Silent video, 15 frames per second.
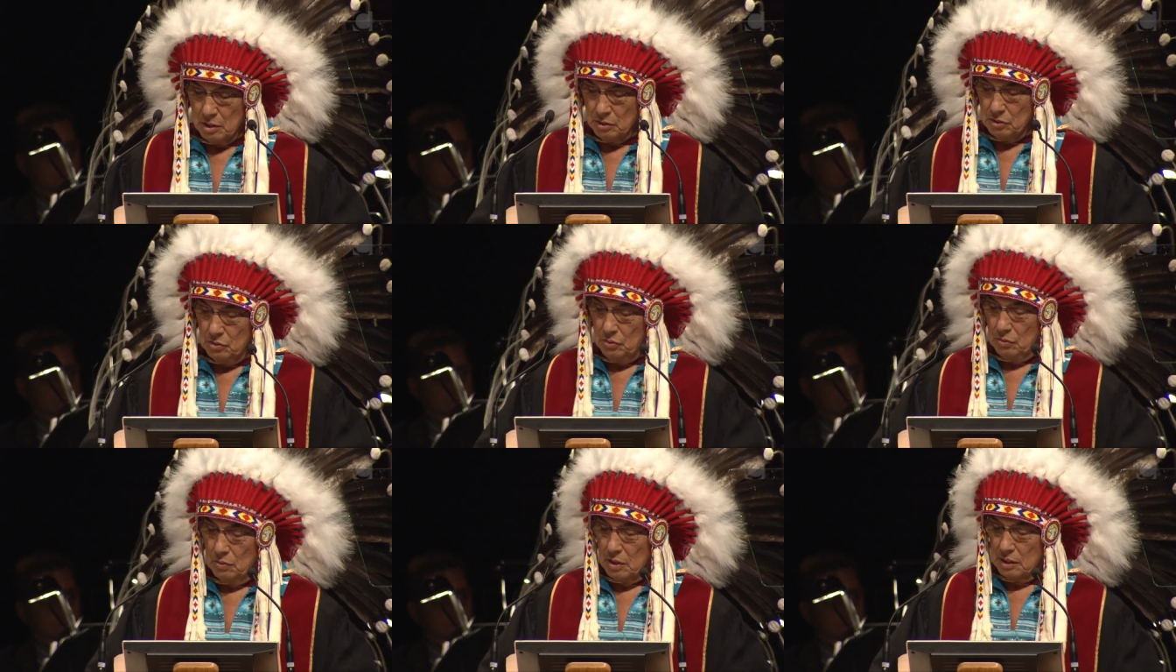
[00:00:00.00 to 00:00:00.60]

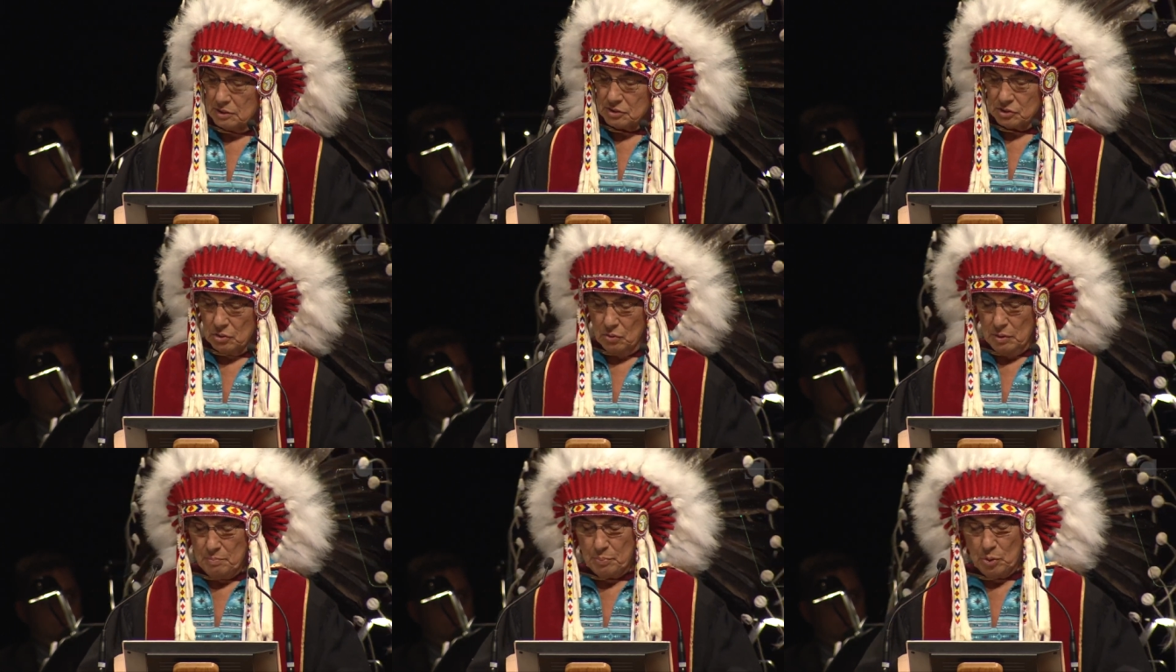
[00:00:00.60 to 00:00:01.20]
You are
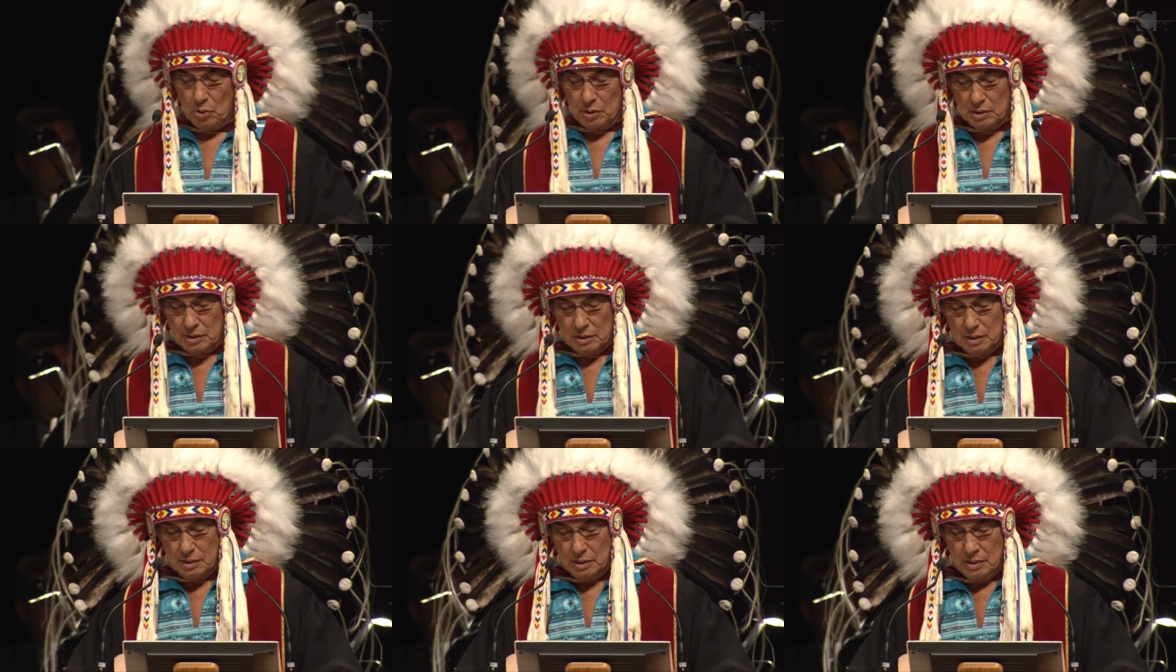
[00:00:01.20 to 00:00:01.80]
so
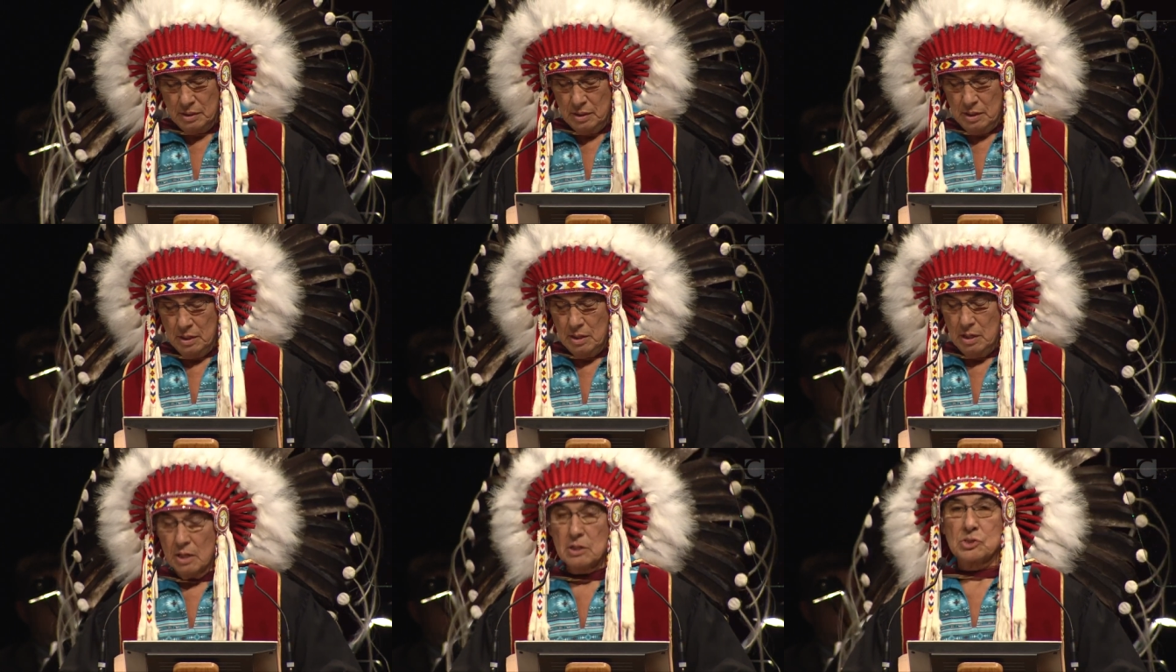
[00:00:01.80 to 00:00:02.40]
important.
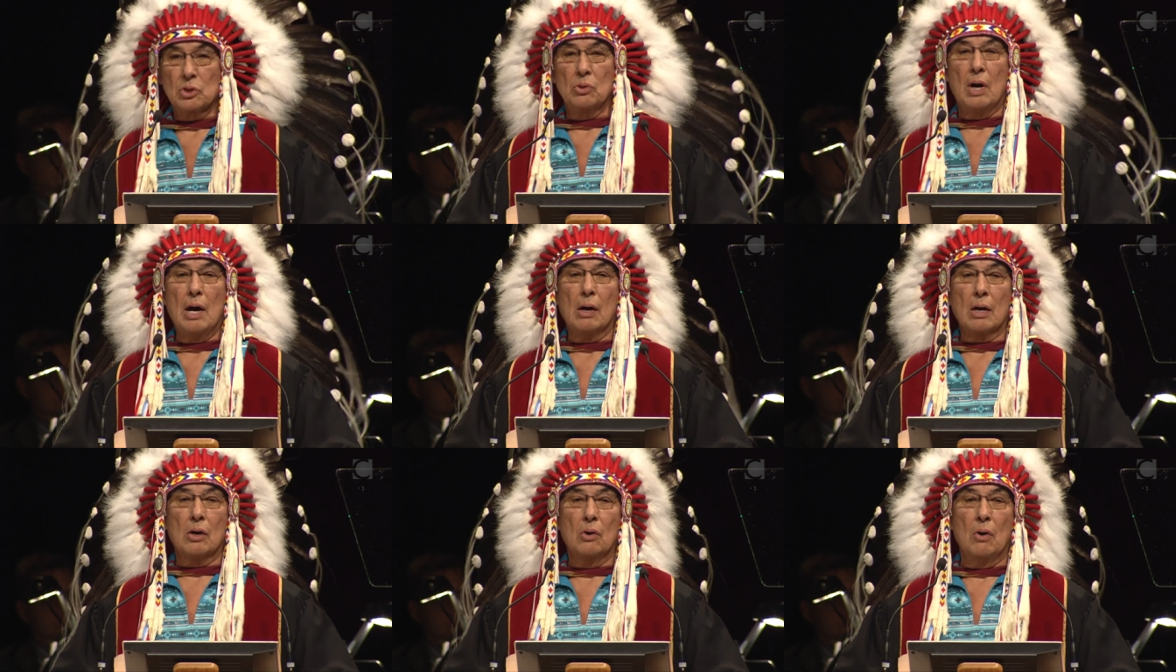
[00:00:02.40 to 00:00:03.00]
So
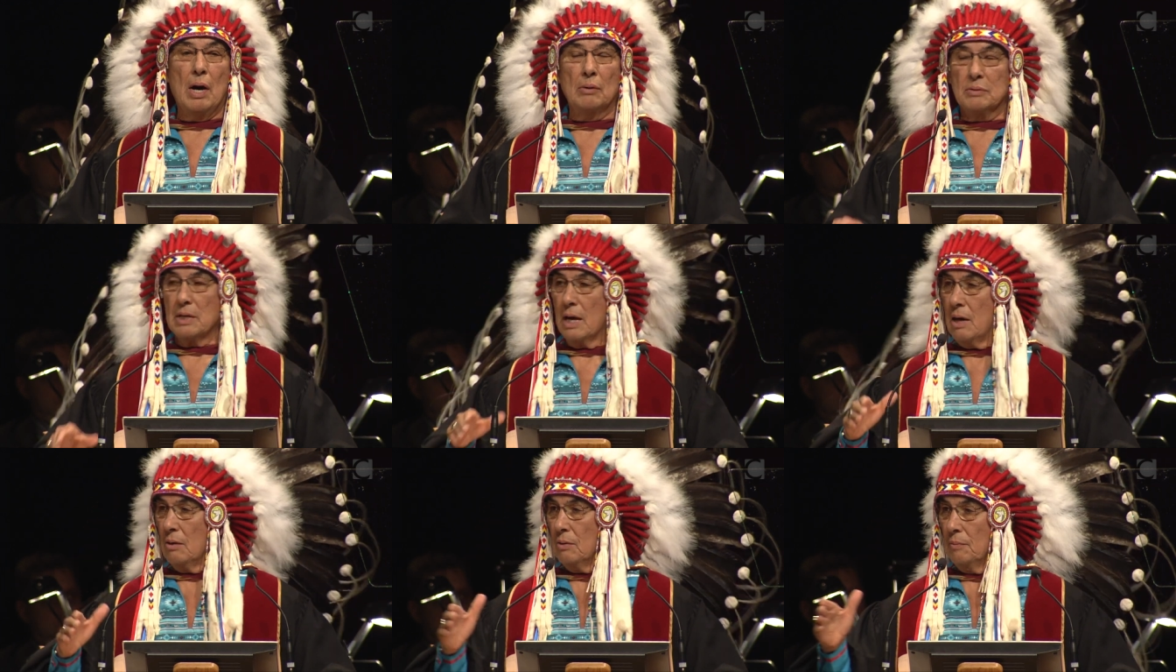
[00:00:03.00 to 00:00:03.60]
go out
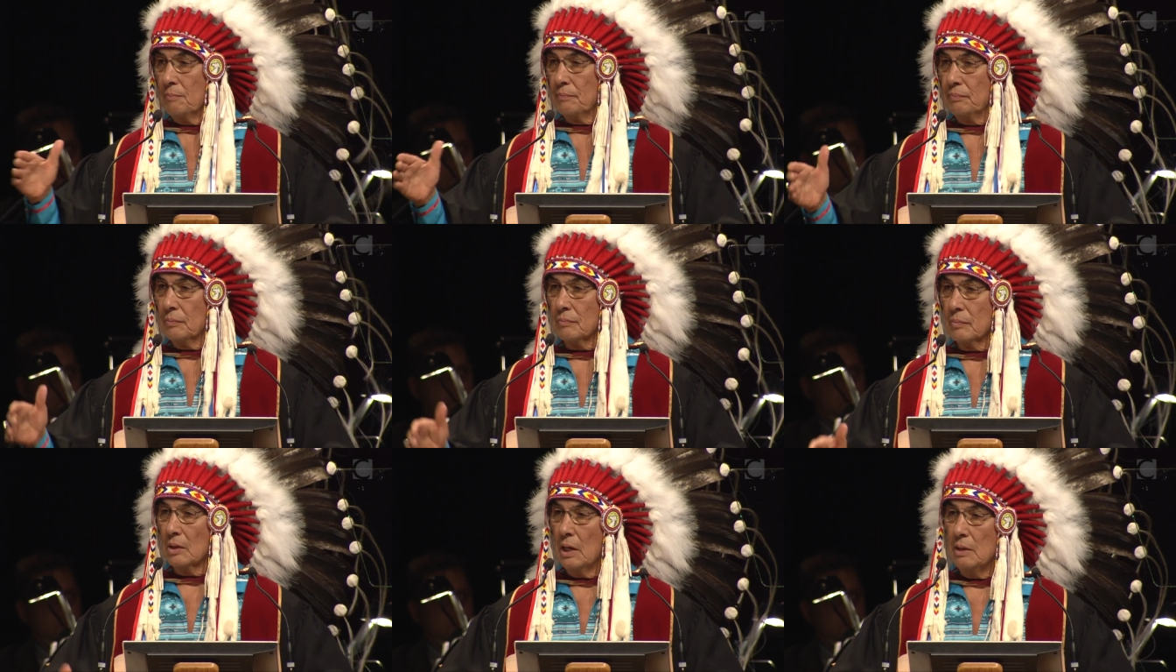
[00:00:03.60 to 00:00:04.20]
now
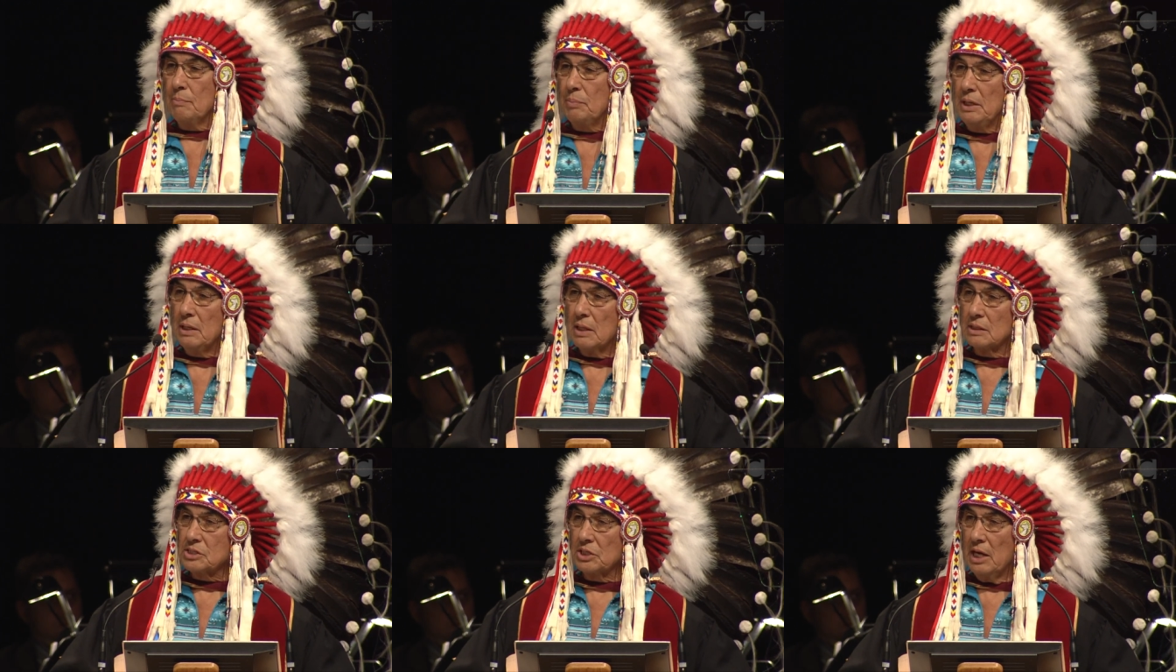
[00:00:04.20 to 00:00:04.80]
and be
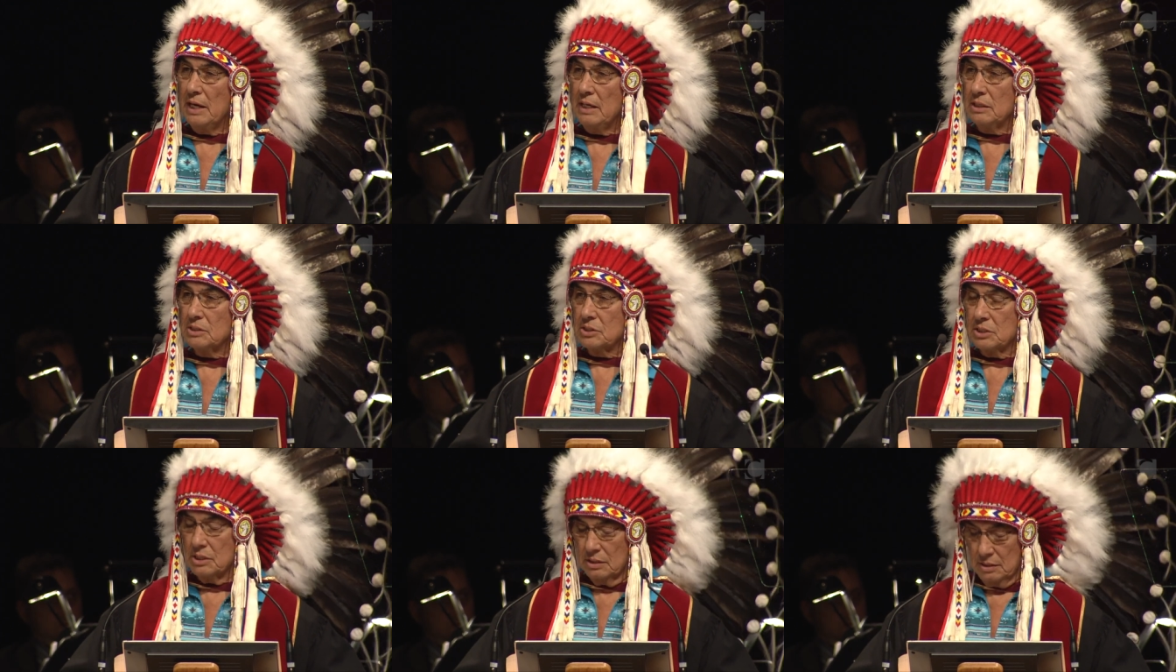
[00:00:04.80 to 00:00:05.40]
the
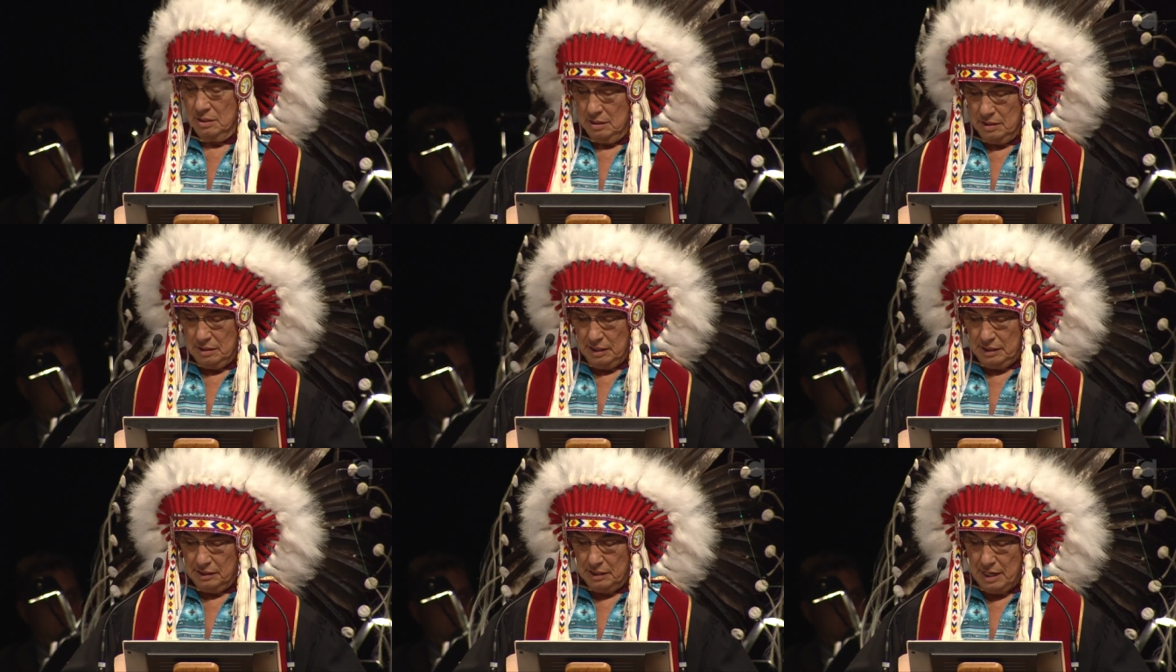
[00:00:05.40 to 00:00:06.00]
change
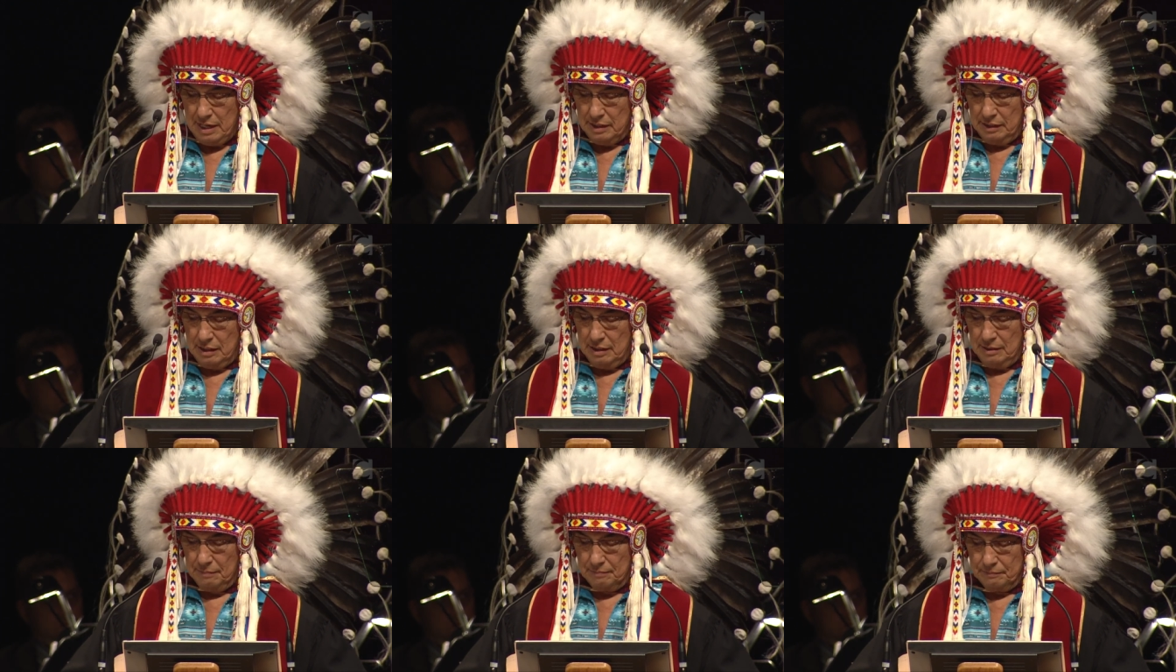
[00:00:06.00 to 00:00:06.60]
in Canada.